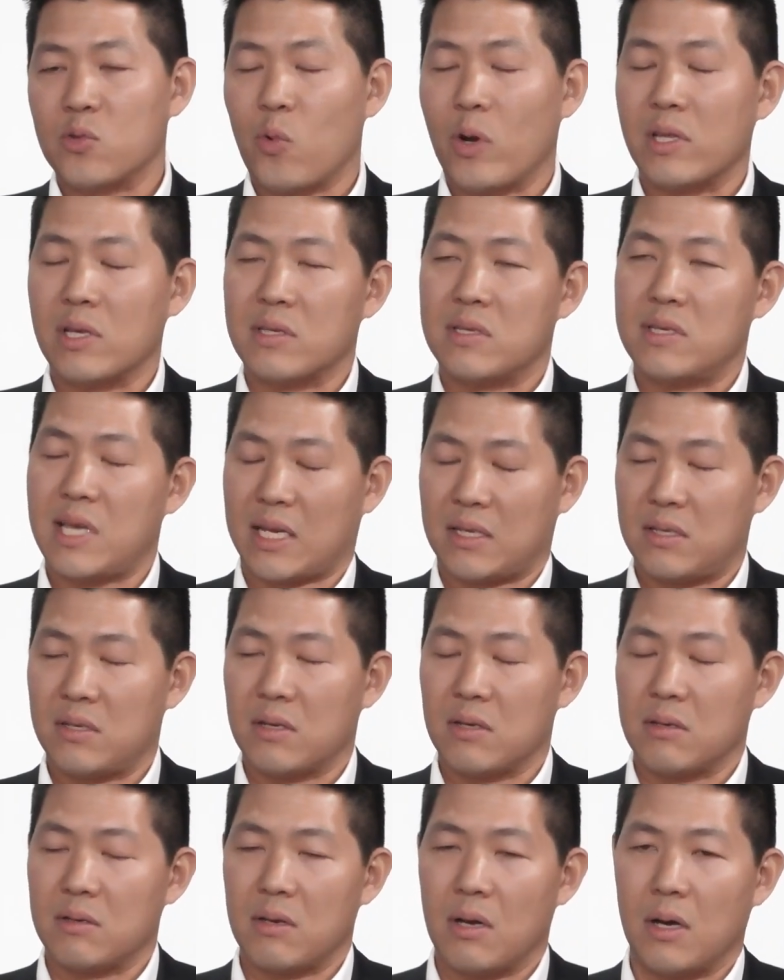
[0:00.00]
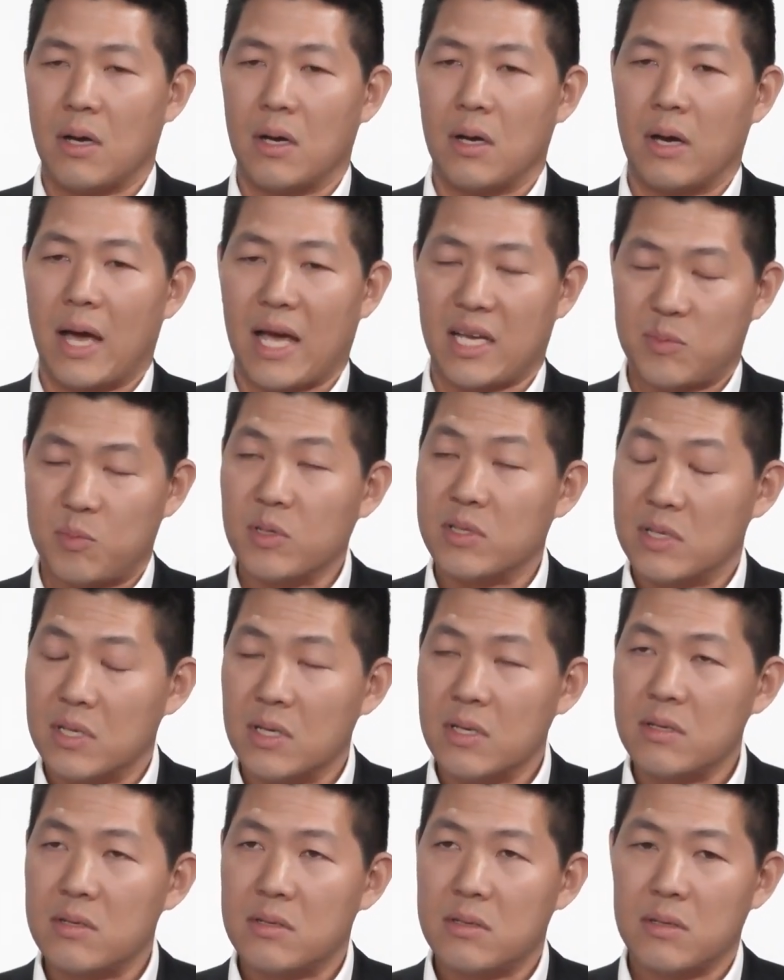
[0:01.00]
where there's sector
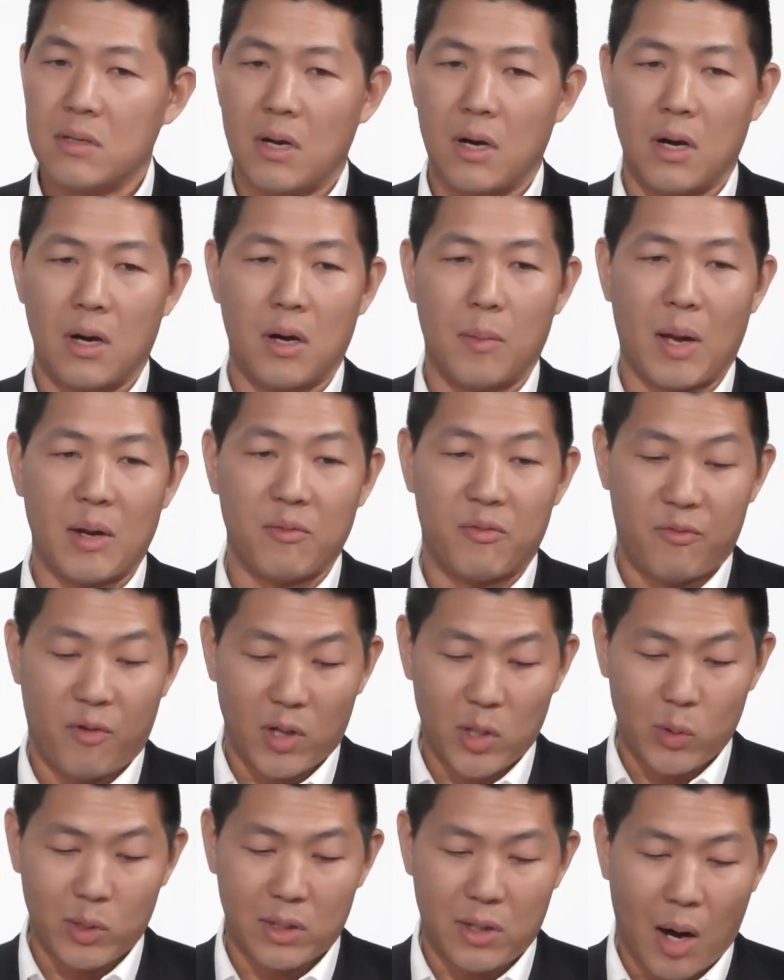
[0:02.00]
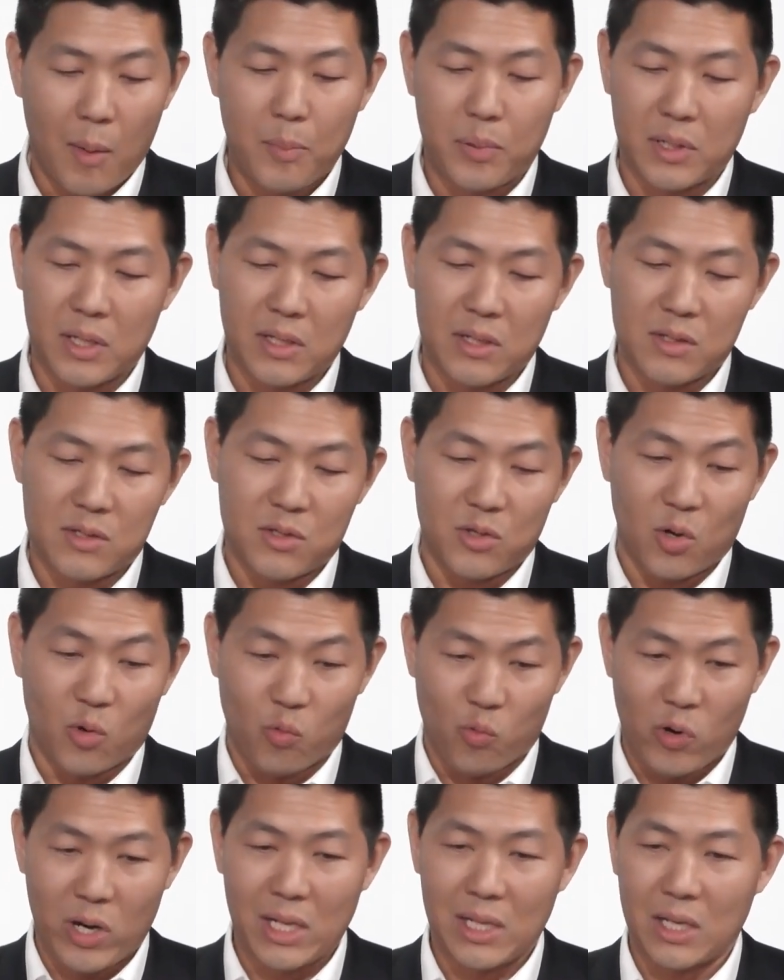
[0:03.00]
expertise and following companies, you know,
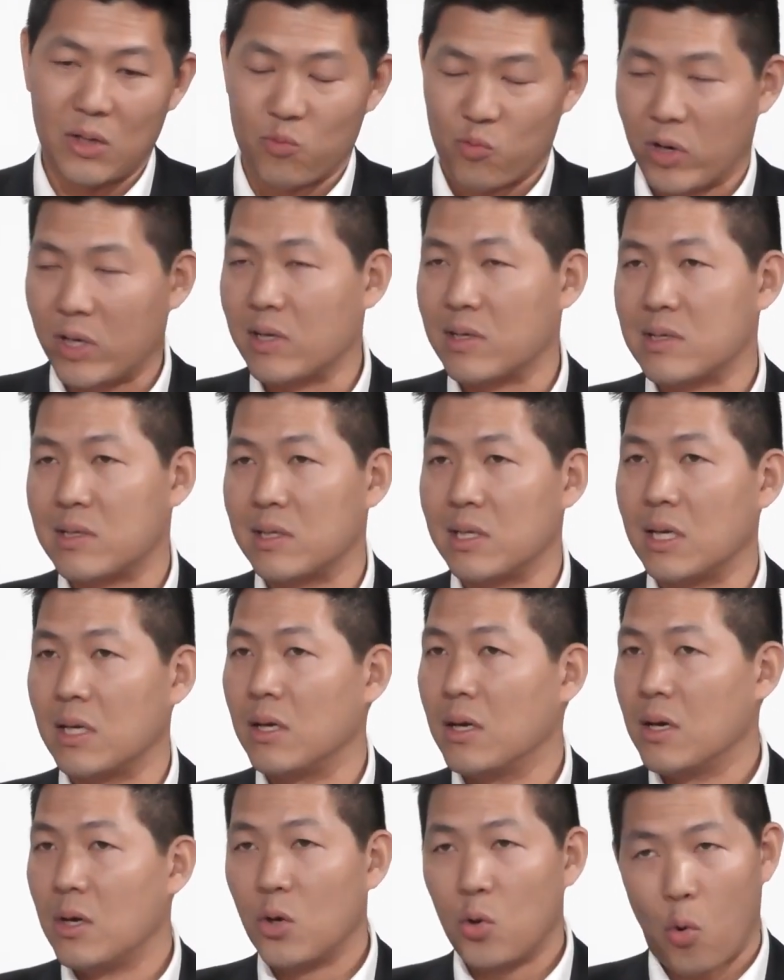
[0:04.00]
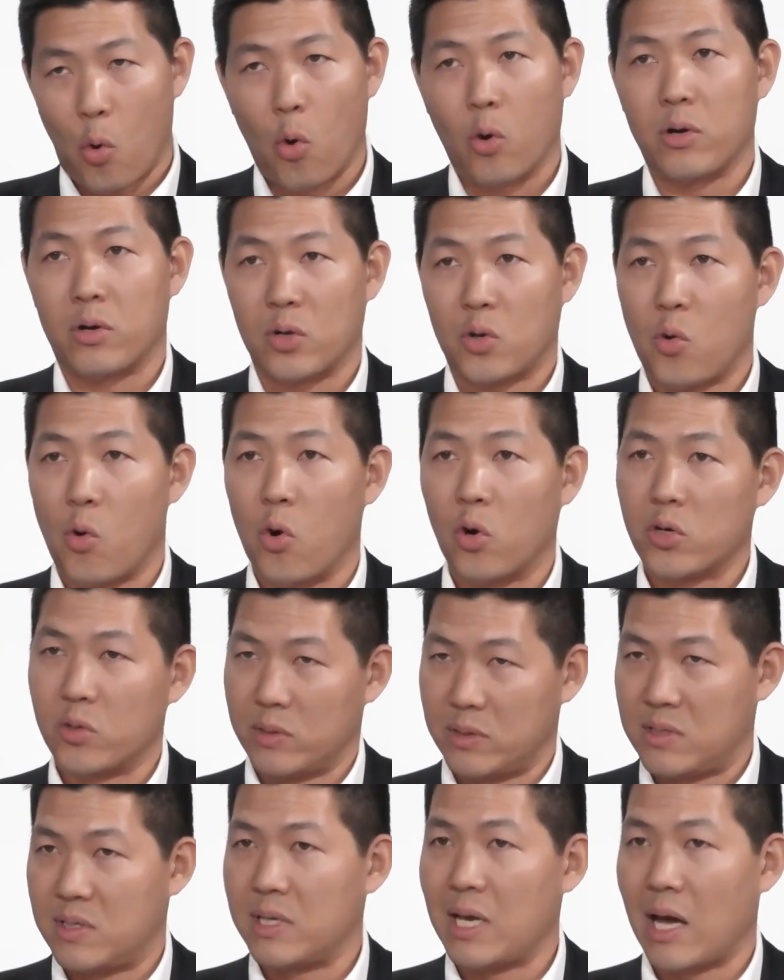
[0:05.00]
really rigorously quarter to quarter
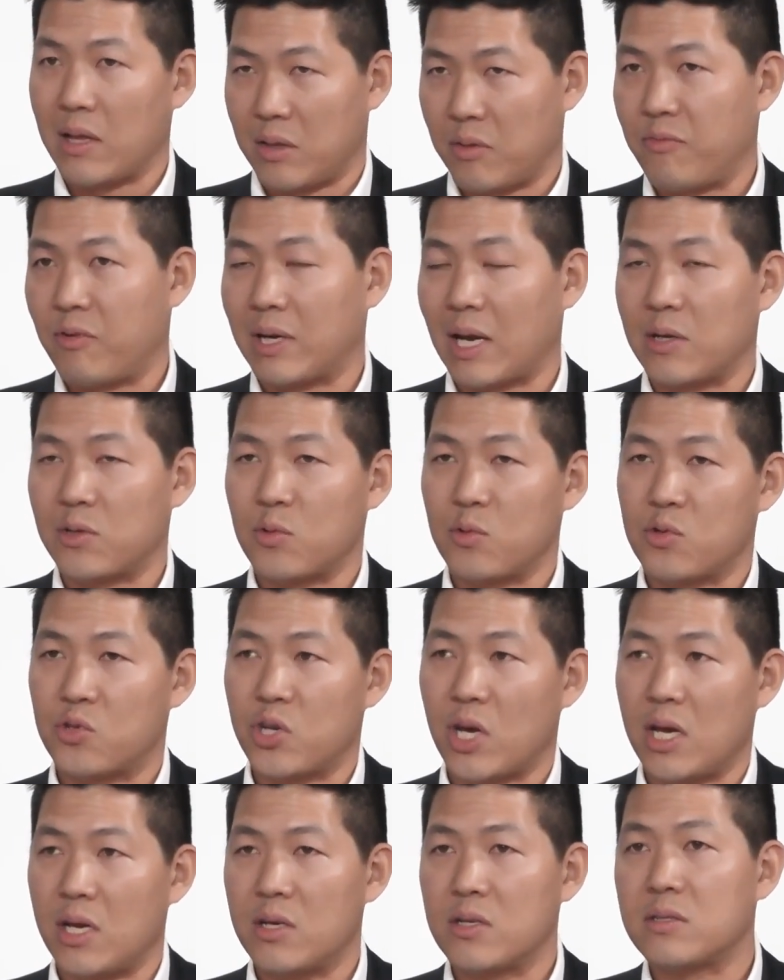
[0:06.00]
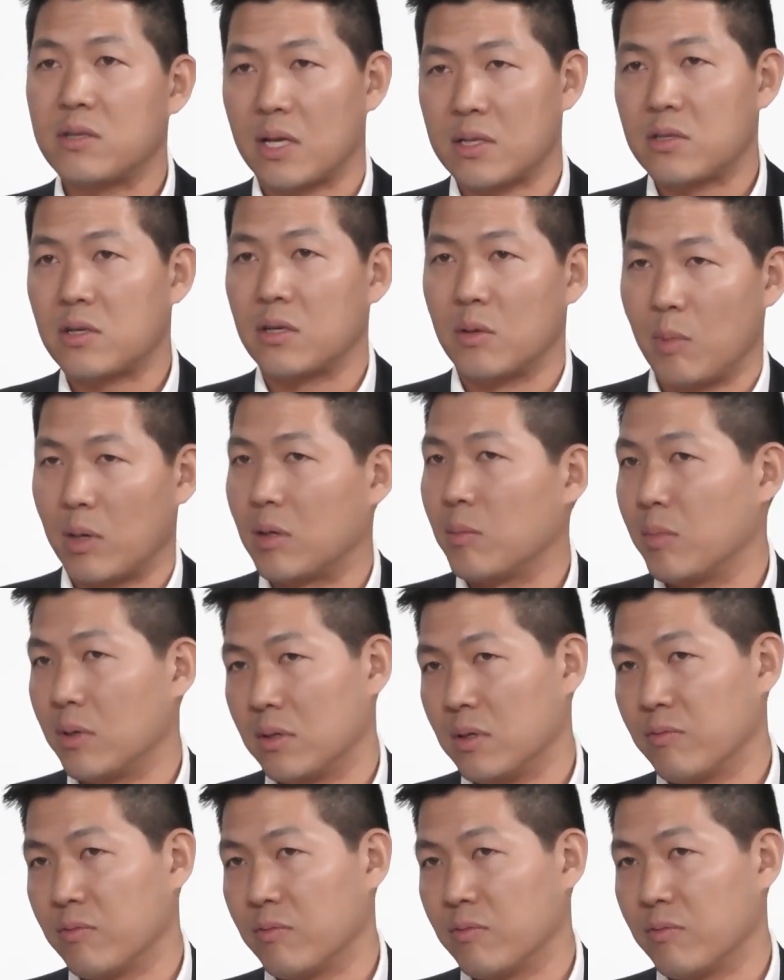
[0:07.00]
and see how their financials change, that's going to make a big